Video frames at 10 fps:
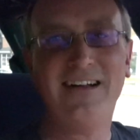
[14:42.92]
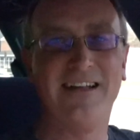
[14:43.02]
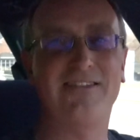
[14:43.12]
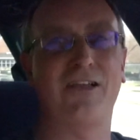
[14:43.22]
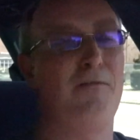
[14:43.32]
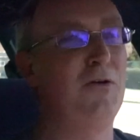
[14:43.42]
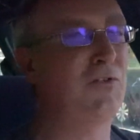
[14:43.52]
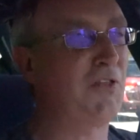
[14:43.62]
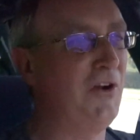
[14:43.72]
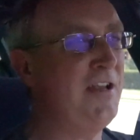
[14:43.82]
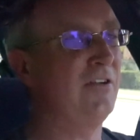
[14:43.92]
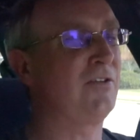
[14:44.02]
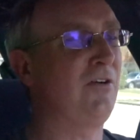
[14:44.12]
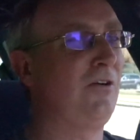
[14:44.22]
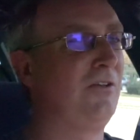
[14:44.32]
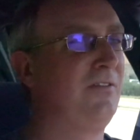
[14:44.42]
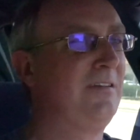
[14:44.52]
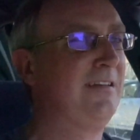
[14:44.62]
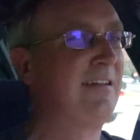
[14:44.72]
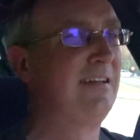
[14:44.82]
It's almost 30 years old.
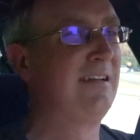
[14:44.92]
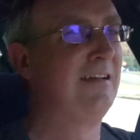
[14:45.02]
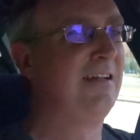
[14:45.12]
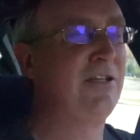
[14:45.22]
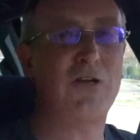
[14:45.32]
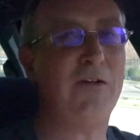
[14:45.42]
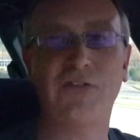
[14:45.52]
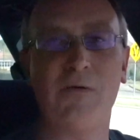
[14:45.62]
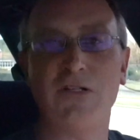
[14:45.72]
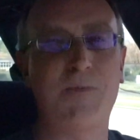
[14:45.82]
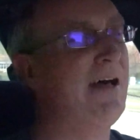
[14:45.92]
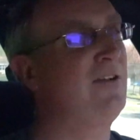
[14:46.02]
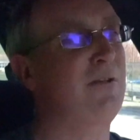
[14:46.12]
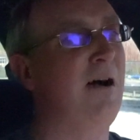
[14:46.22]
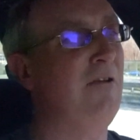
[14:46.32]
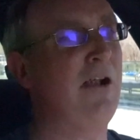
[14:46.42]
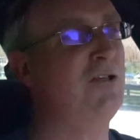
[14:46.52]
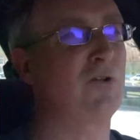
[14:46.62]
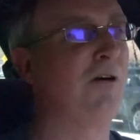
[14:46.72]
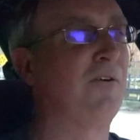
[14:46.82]
It drives so much better than my
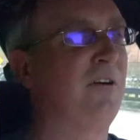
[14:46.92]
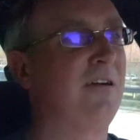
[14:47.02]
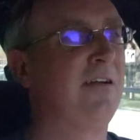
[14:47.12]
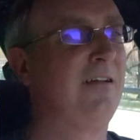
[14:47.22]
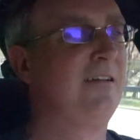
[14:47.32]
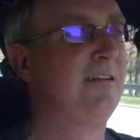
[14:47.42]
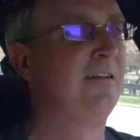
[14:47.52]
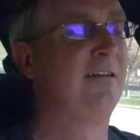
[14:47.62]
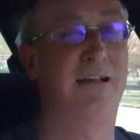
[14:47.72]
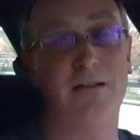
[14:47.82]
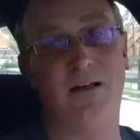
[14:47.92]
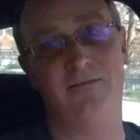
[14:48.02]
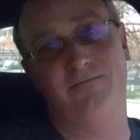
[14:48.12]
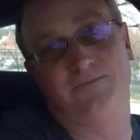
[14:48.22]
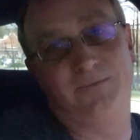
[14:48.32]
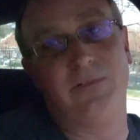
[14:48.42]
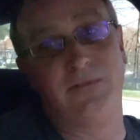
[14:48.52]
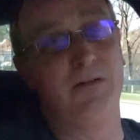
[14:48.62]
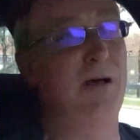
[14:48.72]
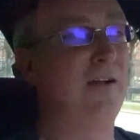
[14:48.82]
Range Rover, and
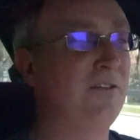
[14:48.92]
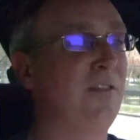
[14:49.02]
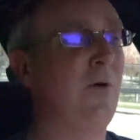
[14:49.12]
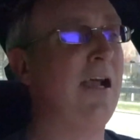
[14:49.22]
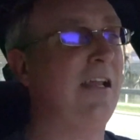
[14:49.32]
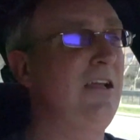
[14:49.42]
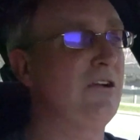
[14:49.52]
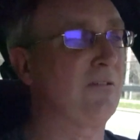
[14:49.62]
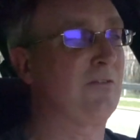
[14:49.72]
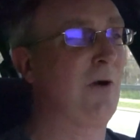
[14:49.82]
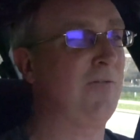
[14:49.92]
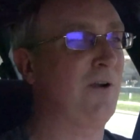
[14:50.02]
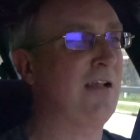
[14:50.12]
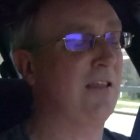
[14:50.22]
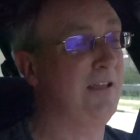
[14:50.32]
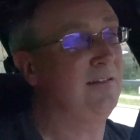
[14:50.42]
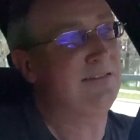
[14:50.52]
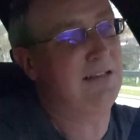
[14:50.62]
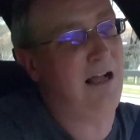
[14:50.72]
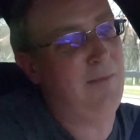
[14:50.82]
better than the Wagoneer, quite frankly.
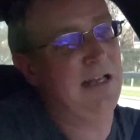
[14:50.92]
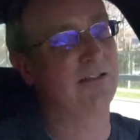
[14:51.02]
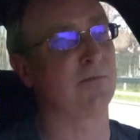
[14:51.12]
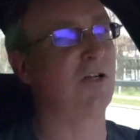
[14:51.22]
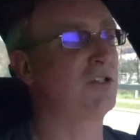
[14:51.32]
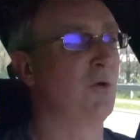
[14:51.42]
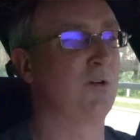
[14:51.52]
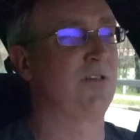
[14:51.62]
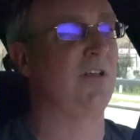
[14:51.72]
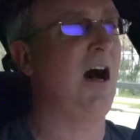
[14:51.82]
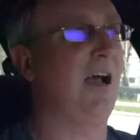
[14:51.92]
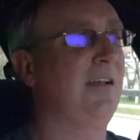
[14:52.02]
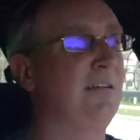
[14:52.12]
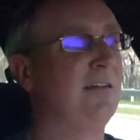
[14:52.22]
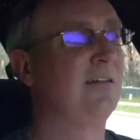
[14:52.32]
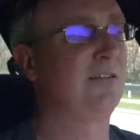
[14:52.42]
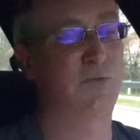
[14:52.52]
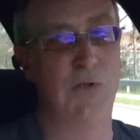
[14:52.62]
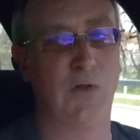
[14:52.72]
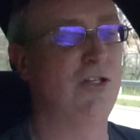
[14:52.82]
I mean, it's a much newer design. It's
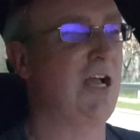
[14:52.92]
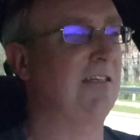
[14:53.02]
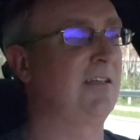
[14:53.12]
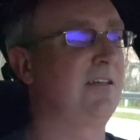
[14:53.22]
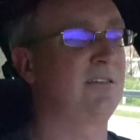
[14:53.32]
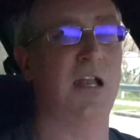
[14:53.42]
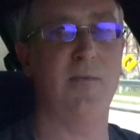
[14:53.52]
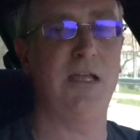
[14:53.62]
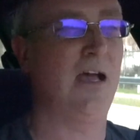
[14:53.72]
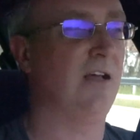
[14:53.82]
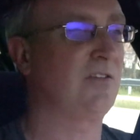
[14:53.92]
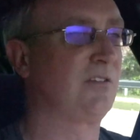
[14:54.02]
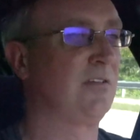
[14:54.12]
fuel injected, it's got ABS.